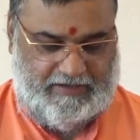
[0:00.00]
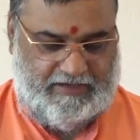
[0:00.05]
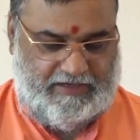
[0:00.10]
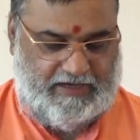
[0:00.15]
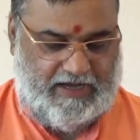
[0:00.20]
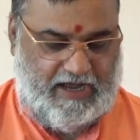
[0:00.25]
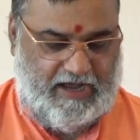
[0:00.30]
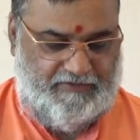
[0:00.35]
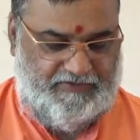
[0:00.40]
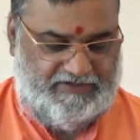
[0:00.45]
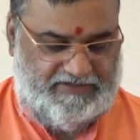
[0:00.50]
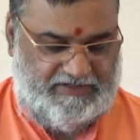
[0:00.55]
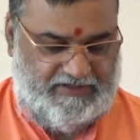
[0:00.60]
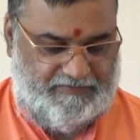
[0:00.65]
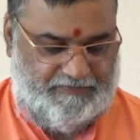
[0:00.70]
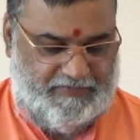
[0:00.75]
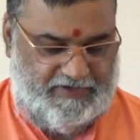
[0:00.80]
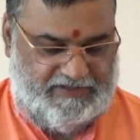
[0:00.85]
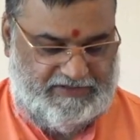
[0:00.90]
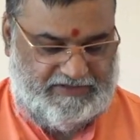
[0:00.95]
Cow is the
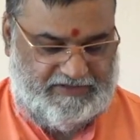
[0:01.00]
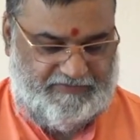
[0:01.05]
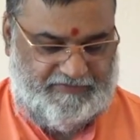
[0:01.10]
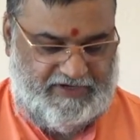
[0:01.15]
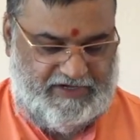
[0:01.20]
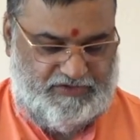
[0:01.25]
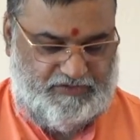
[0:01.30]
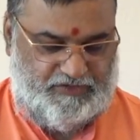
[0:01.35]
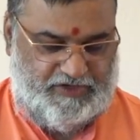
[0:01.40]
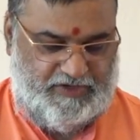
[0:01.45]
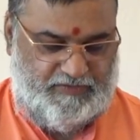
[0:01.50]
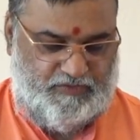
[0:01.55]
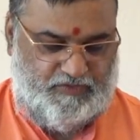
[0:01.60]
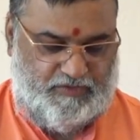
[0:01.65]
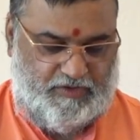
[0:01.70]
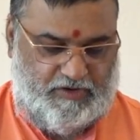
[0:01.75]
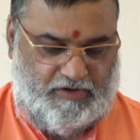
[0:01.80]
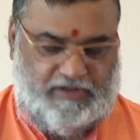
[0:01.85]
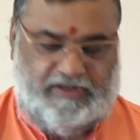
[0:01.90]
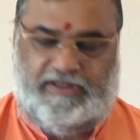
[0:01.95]
best way to
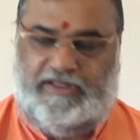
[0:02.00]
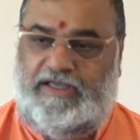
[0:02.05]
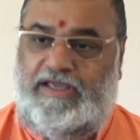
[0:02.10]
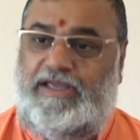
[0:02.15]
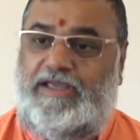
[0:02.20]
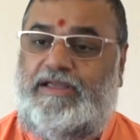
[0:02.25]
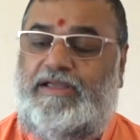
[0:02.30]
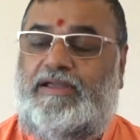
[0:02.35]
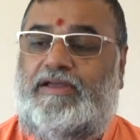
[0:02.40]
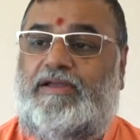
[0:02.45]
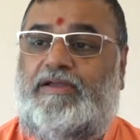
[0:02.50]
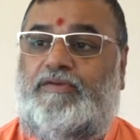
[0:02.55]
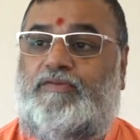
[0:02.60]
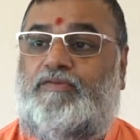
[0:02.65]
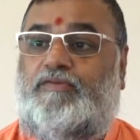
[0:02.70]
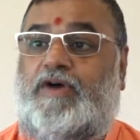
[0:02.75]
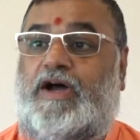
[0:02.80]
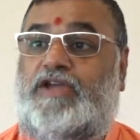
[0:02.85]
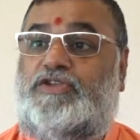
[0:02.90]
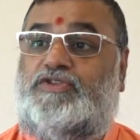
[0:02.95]
remove all the
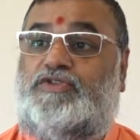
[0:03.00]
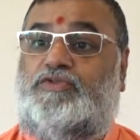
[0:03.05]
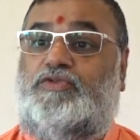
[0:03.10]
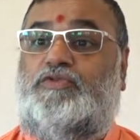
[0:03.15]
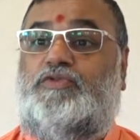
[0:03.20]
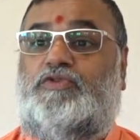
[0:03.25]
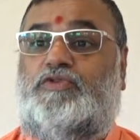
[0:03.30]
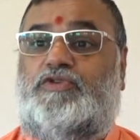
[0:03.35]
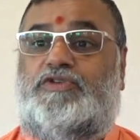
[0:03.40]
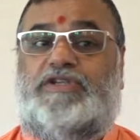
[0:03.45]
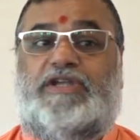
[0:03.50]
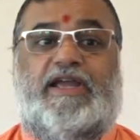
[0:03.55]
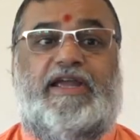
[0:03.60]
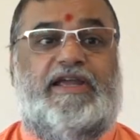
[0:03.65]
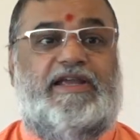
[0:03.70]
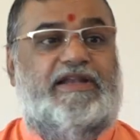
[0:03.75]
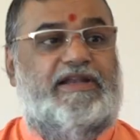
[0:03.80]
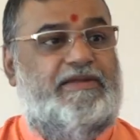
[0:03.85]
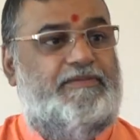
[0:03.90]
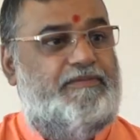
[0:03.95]
vastu dosha,
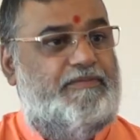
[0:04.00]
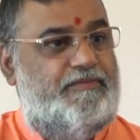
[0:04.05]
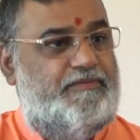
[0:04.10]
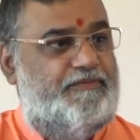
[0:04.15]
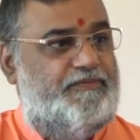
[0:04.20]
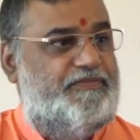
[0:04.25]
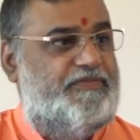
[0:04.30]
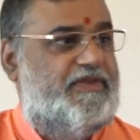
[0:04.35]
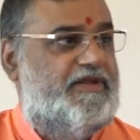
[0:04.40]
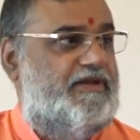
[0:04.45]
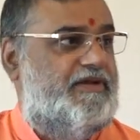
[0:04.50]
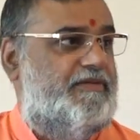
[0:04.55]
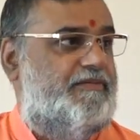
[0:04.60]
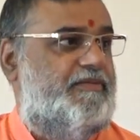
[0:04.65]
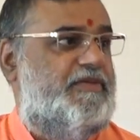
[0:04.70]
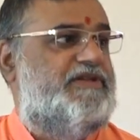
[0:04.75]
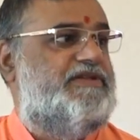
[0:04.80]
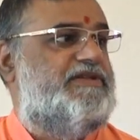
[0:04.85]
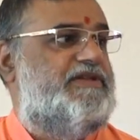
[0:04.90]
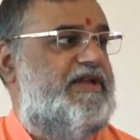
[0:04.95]
any
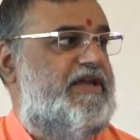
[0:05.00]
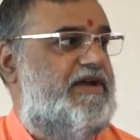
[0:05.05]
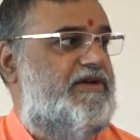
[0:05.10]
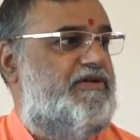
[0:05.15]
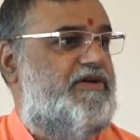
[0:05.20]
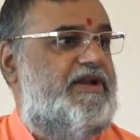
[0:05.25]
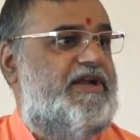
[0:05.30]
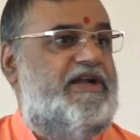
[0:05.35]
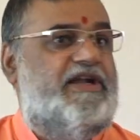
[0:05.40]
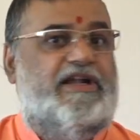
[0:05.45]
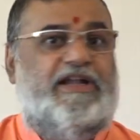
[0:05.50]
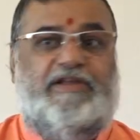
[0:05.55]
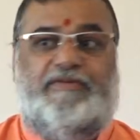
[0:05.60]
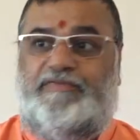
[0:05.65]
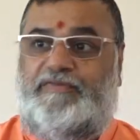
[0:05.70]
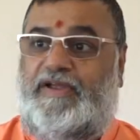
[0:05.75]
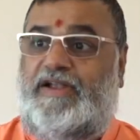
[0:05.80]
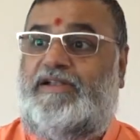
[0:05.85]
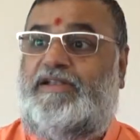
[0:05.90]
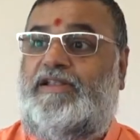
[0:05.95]
mistake or any
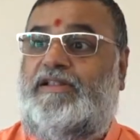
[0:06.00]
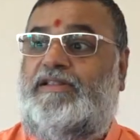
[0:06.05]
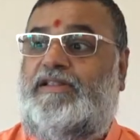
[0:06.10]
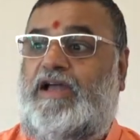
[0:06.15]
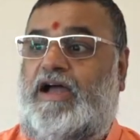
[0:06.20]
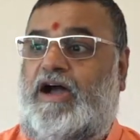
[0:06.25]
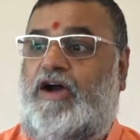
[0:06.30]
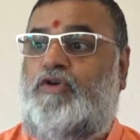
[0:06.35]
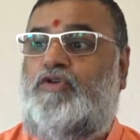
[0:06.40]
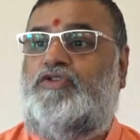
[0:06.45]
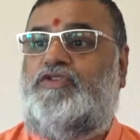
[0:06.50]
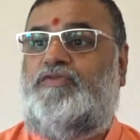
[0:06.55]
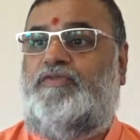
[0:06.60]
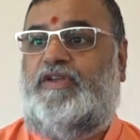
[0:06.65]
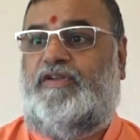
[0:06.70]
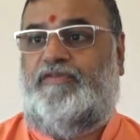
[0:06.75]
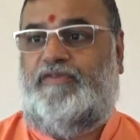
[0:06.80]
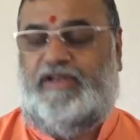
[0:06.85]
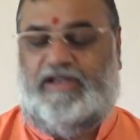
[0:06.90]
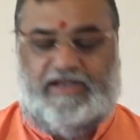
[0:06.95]
defect in the house
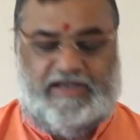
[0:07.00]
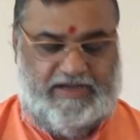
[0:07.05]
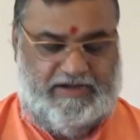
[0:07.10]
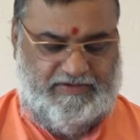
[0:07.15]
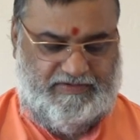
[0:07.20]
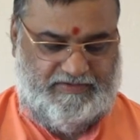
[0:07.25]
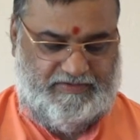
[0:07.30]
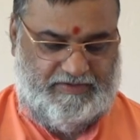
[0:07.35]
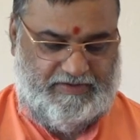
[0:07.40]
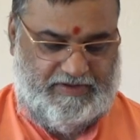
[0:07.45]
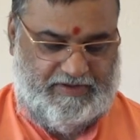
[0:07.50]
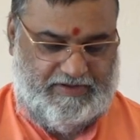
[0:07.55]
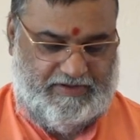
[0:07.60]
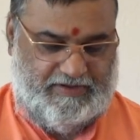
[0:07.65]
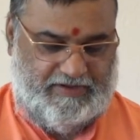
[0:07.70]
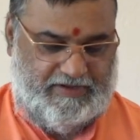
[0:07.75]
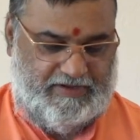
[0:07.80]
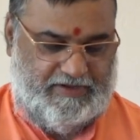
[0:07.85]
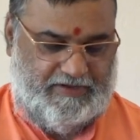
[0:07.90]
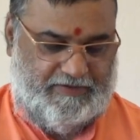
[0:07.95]
where we live.
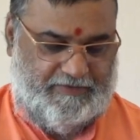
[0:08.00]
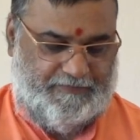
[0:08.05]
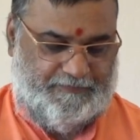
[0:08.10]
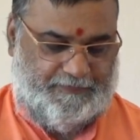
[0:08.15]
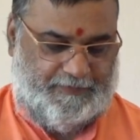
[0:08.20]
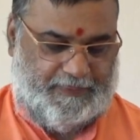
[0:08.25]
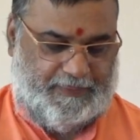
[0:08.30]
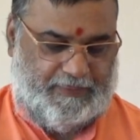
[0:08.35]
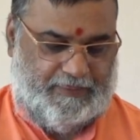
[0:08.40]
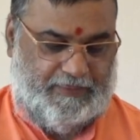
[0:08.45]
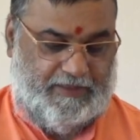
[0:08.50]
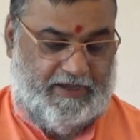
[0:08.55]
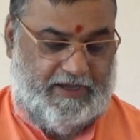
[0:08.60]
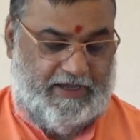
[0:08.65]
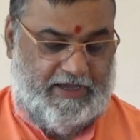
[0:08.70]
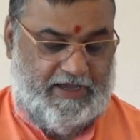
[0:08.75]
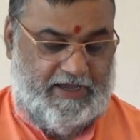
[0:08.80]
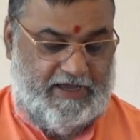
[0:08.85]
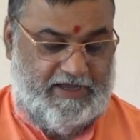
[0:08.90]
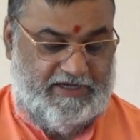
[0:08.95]
The
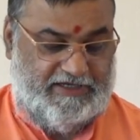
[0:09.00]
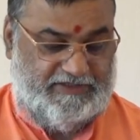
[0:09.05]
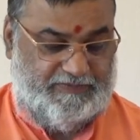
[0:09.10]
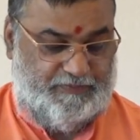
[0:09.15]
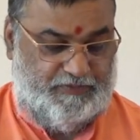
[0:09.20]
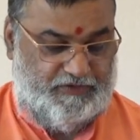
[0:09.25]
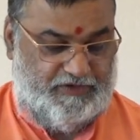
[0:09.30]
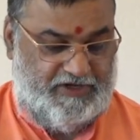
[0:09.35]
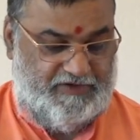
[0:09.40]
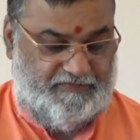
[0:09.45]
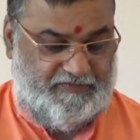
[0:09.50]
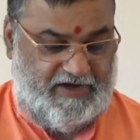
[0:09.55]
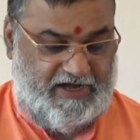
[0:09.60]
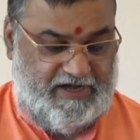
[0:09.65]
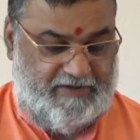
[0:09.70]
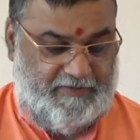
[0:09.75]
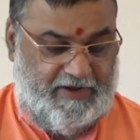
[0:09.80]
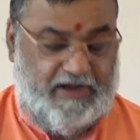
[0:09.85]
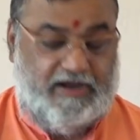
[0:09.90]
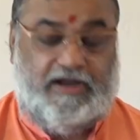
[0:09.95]
air is
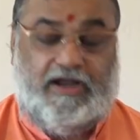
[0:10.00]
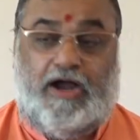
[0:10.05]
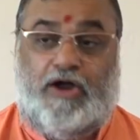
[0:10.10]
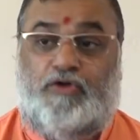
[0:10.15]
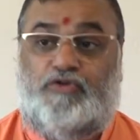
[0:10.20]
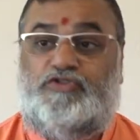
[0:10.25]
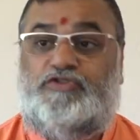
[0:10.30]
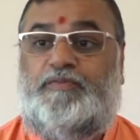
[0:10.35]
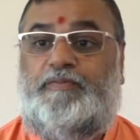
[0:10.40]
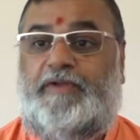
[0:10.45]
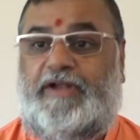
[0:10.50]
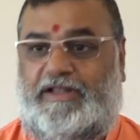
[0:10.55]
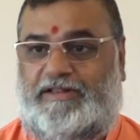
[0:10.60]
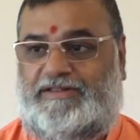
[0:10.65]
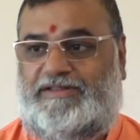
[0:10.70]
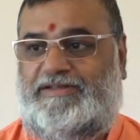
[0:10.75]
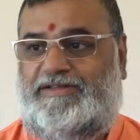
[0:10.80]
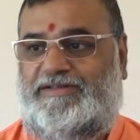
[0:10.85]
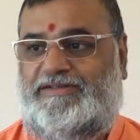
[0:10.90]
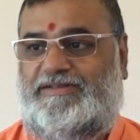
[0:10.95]
purified by cow's breath.